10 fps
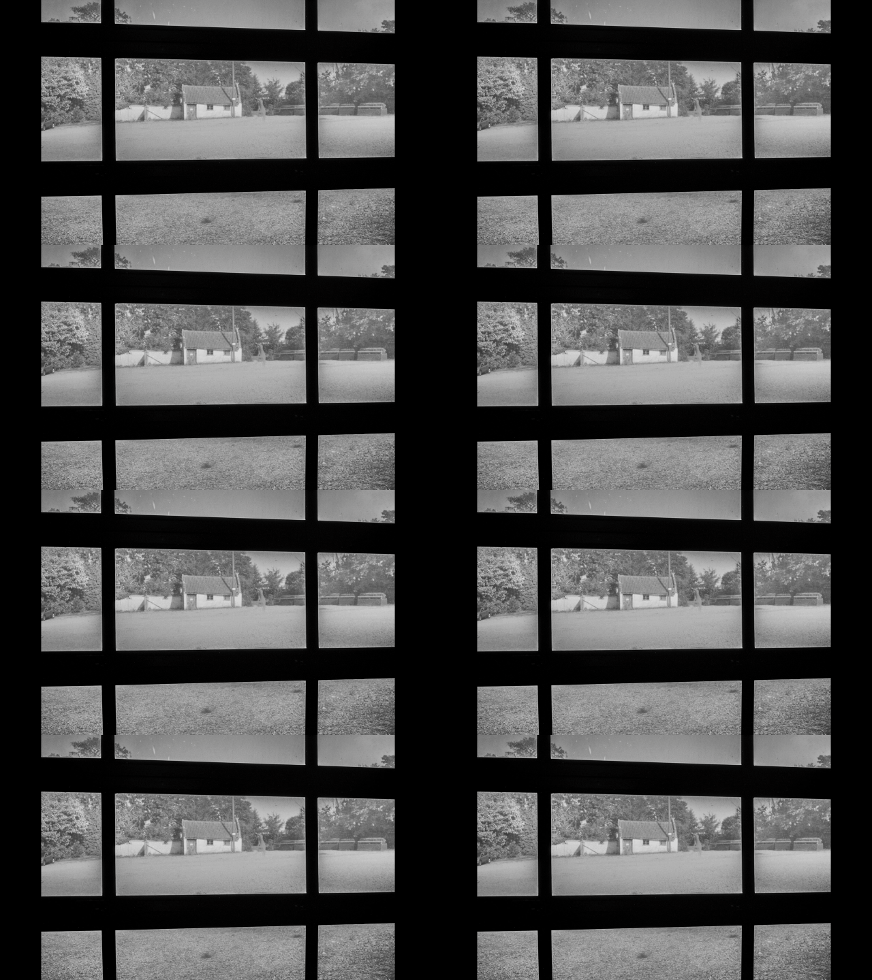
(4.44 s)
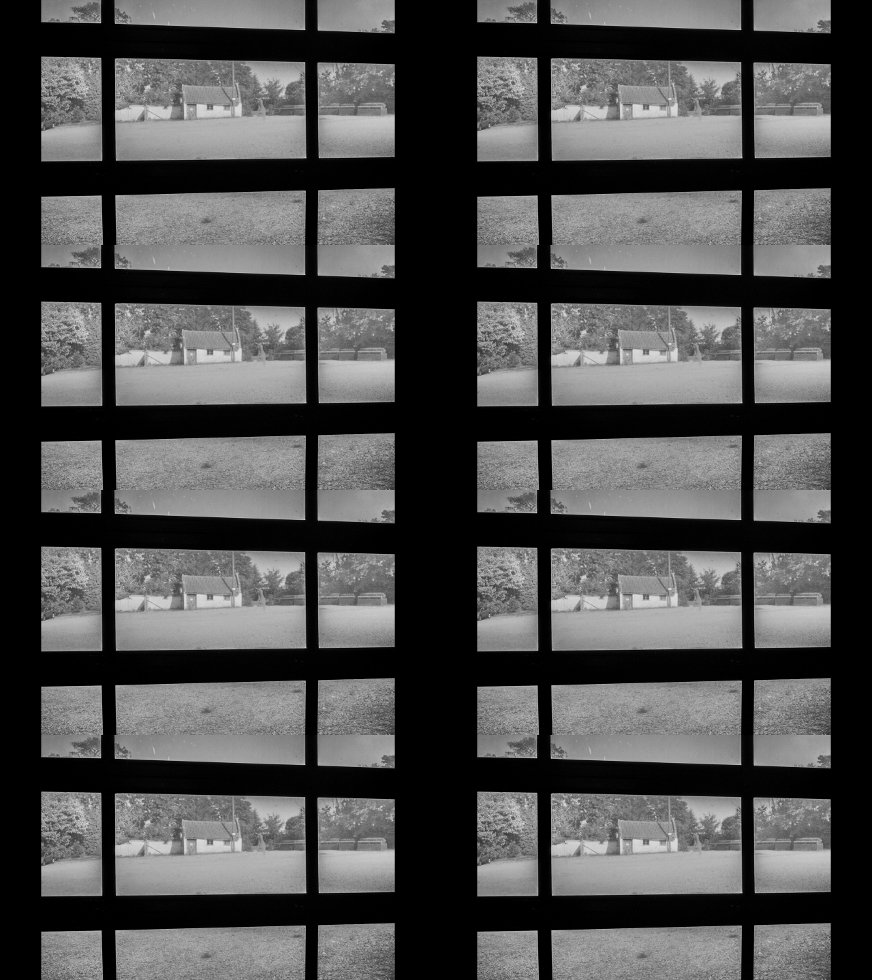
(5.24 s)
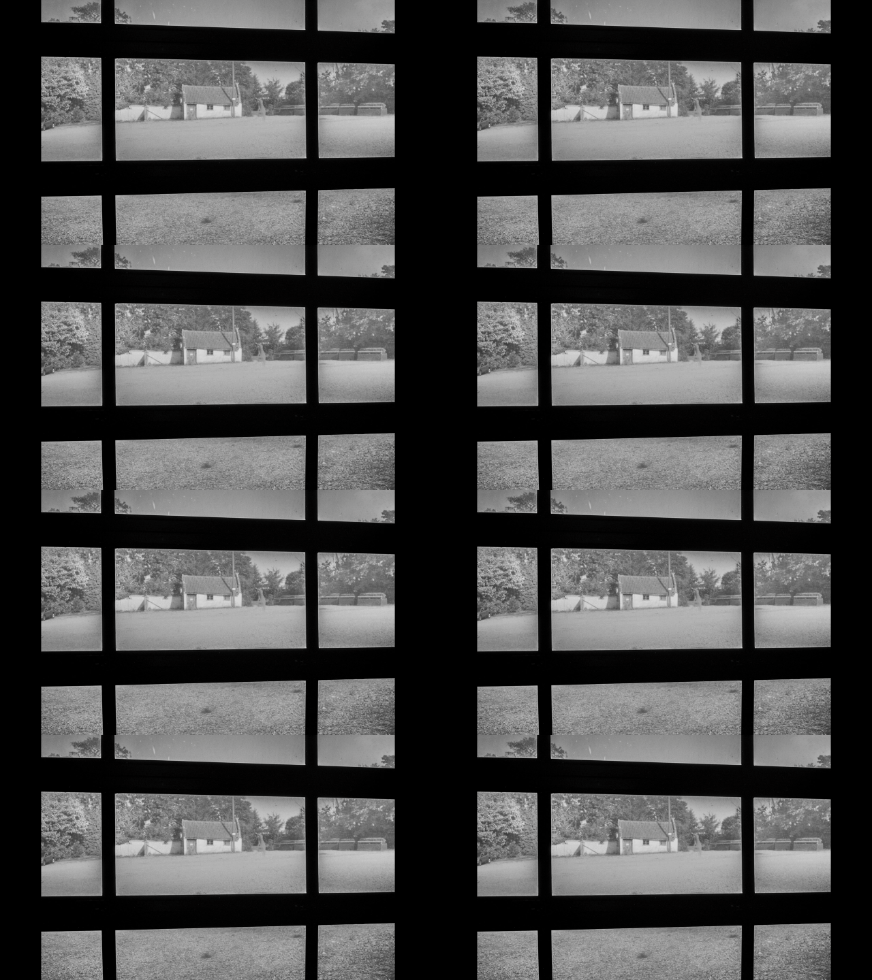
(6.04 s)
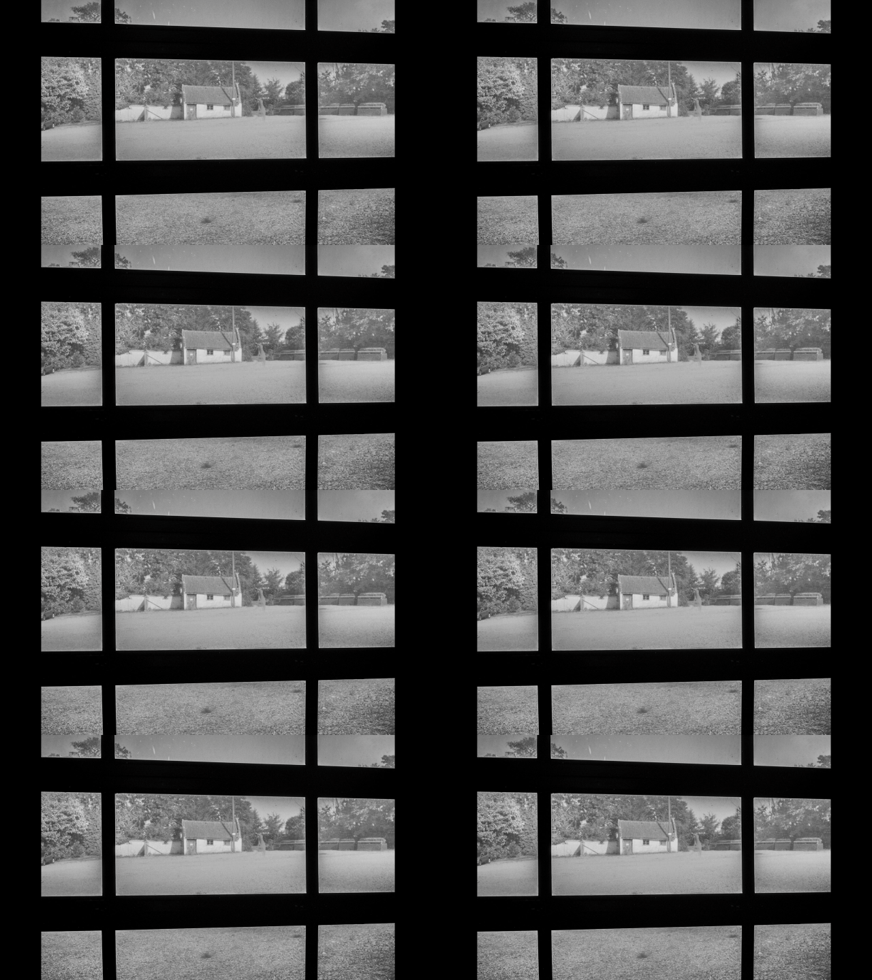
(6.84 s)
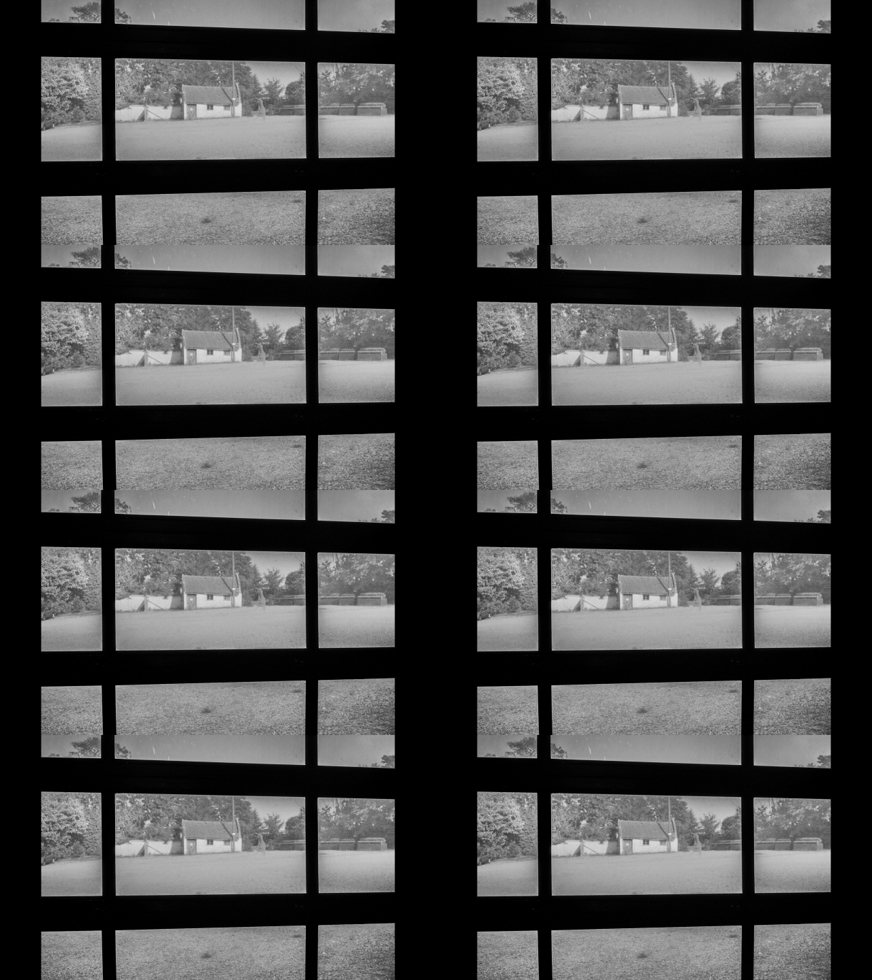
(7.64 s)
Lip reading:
No face is visible, so there are no lips to read.